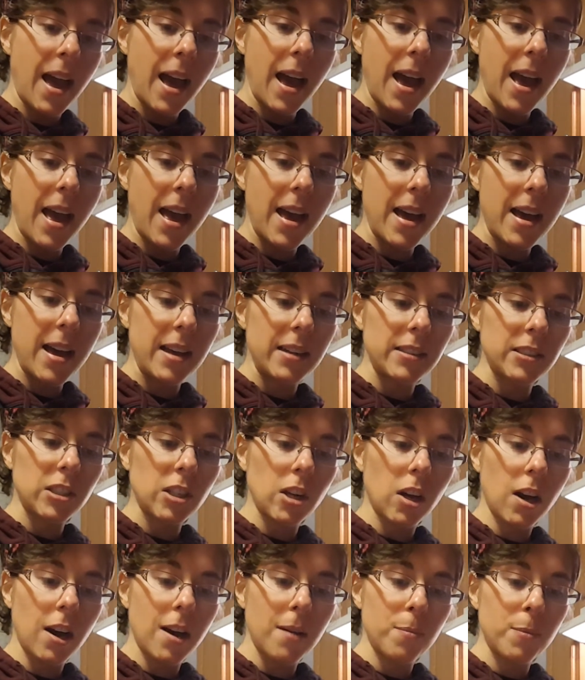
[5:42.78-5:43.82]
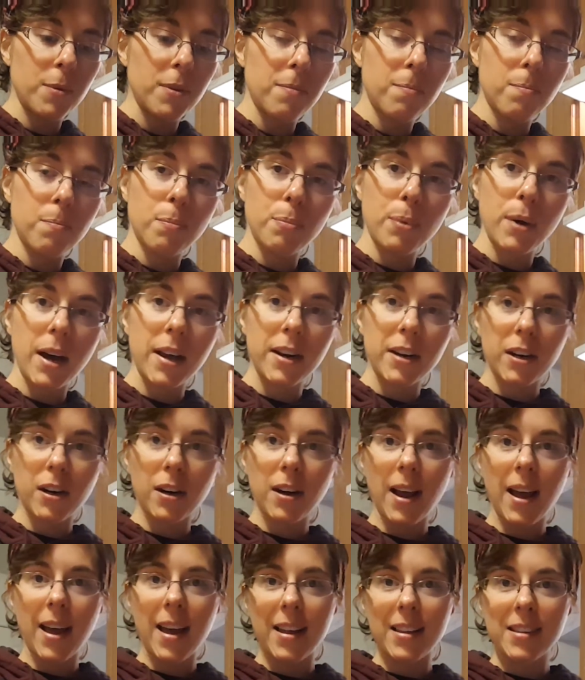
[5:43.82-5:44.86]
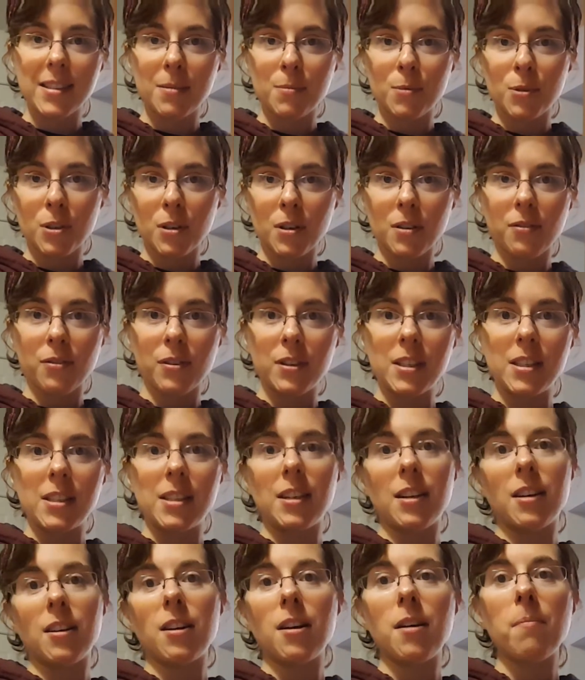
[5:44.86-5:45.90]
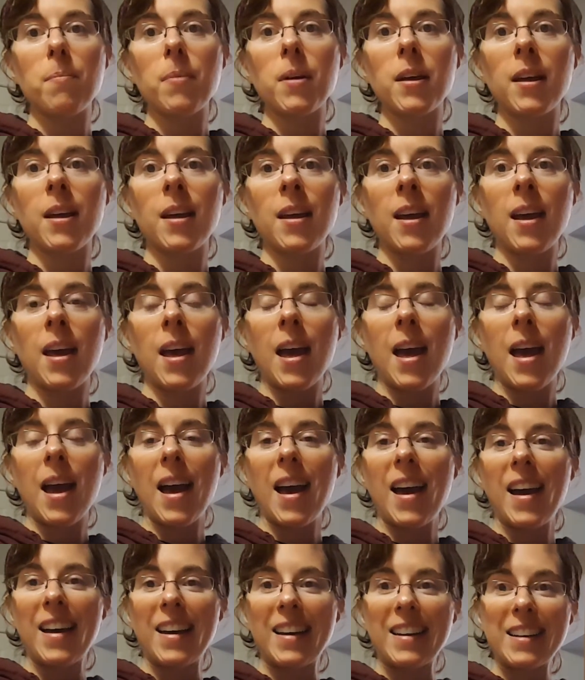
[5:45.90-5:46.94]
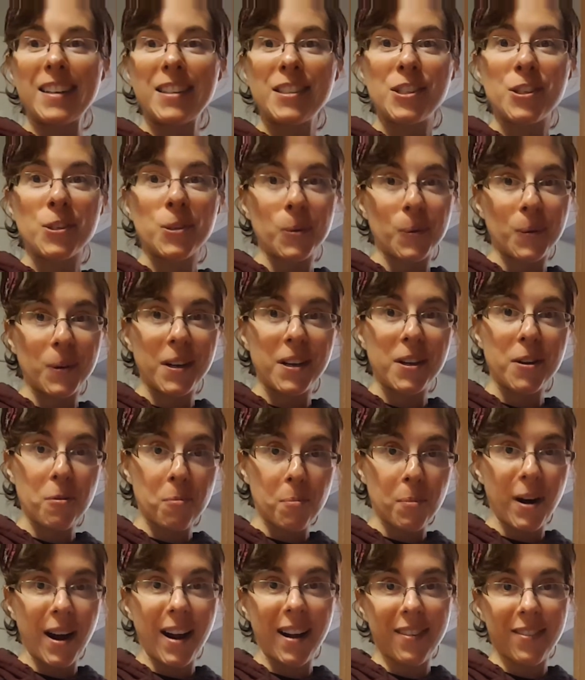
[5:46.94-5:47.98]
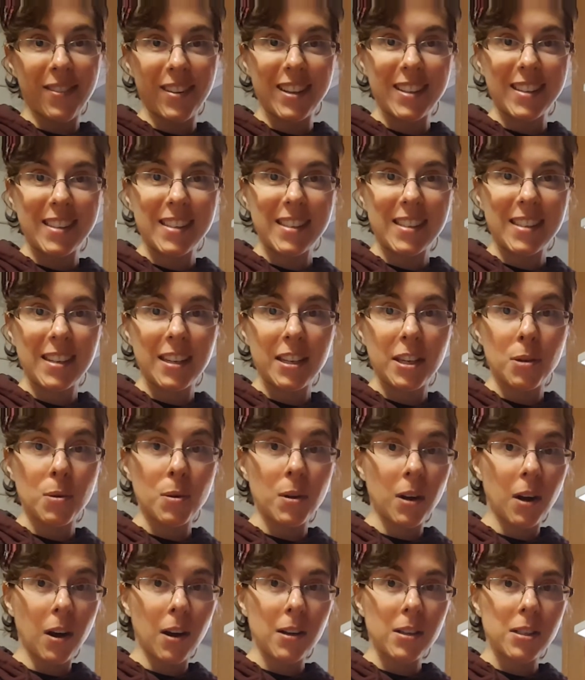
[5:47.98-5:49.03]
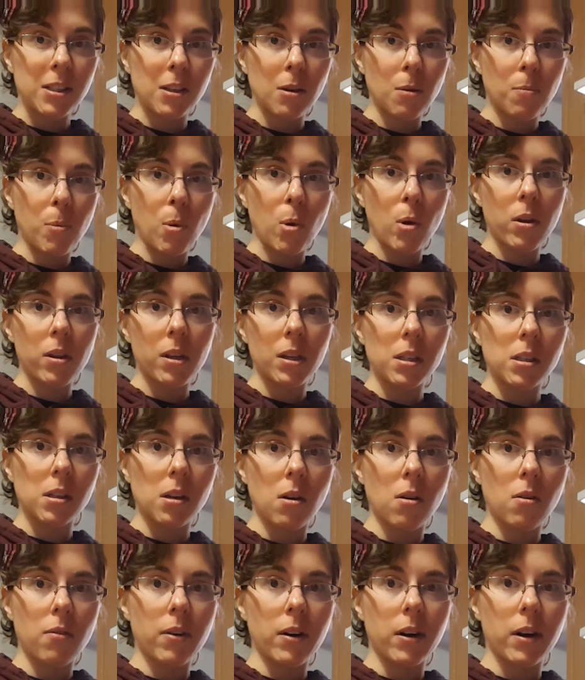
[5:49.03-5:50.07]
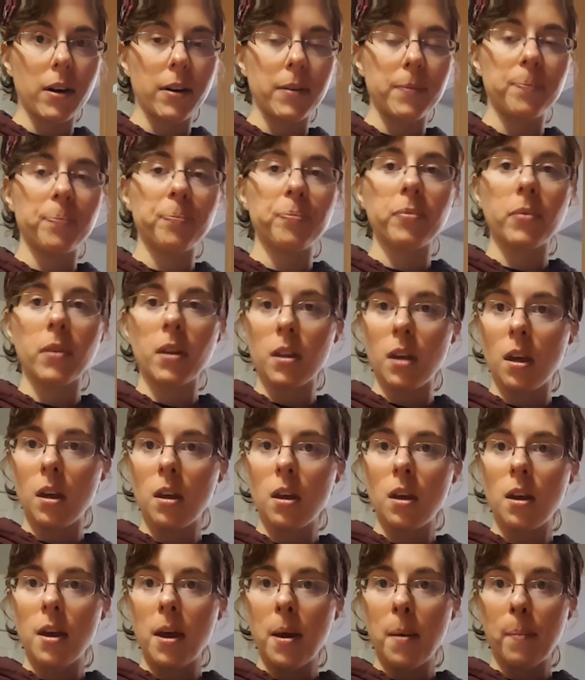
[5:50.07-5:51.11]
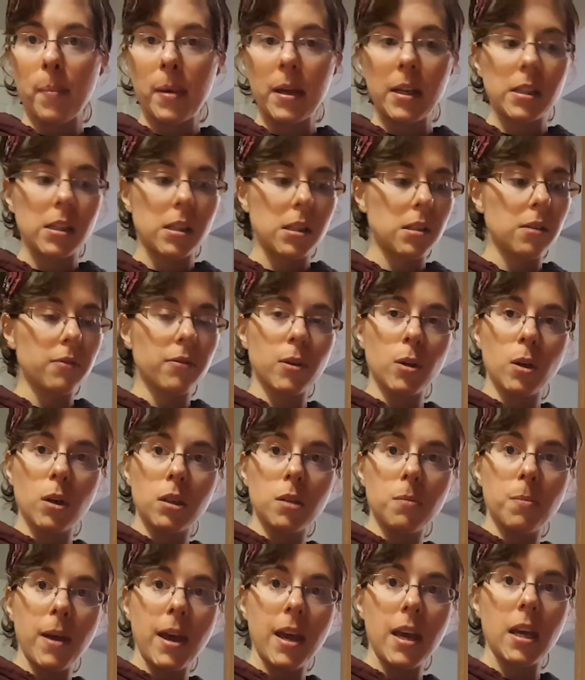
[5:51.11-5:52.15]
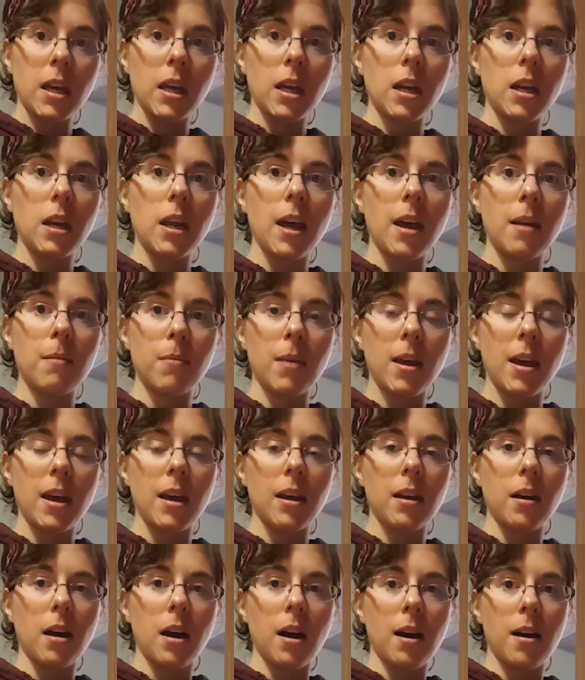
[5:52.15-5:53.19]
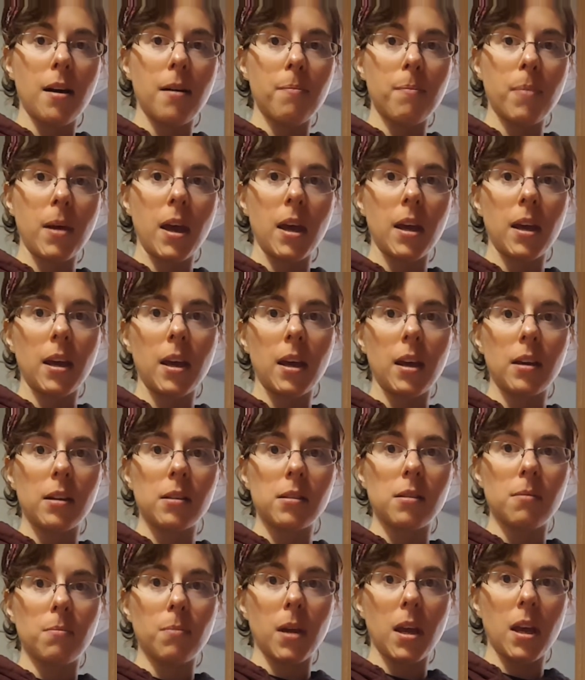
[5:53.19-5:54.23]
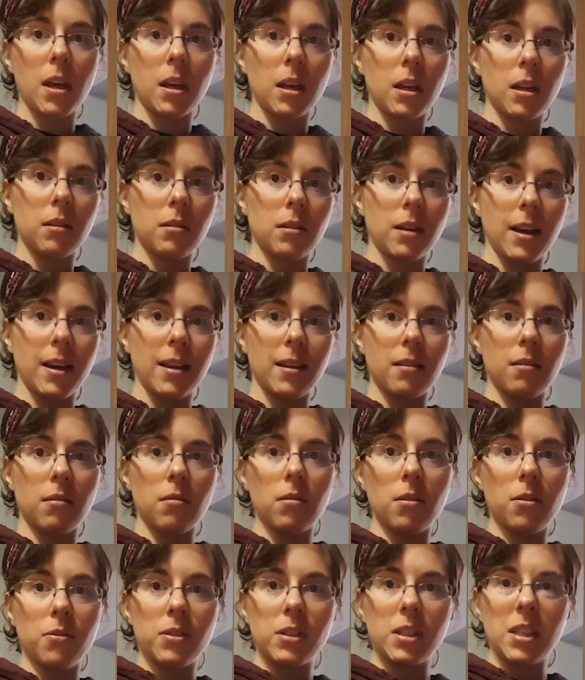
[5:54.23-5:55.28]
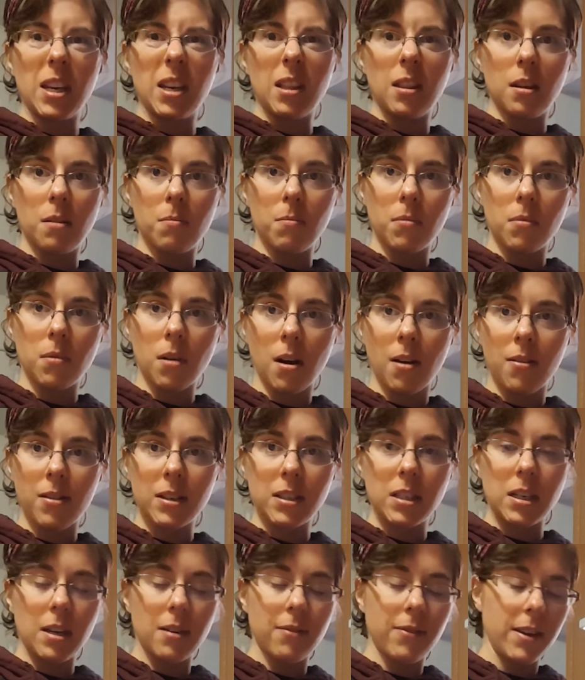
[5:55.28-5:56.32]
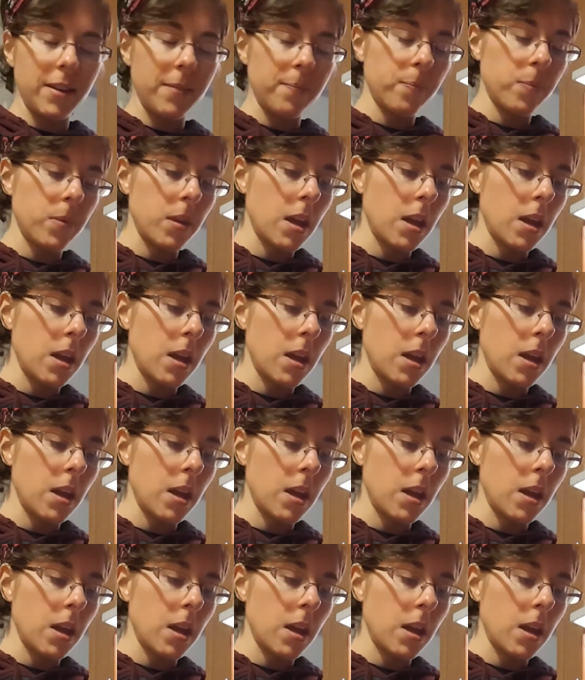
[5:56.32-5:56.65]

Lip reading: And top with butter and some sugar-free syrup and enjoy your breakfast. You can also pour this over pieces of cooked bacon and make pancakes and bacon like you've seen them on the TV.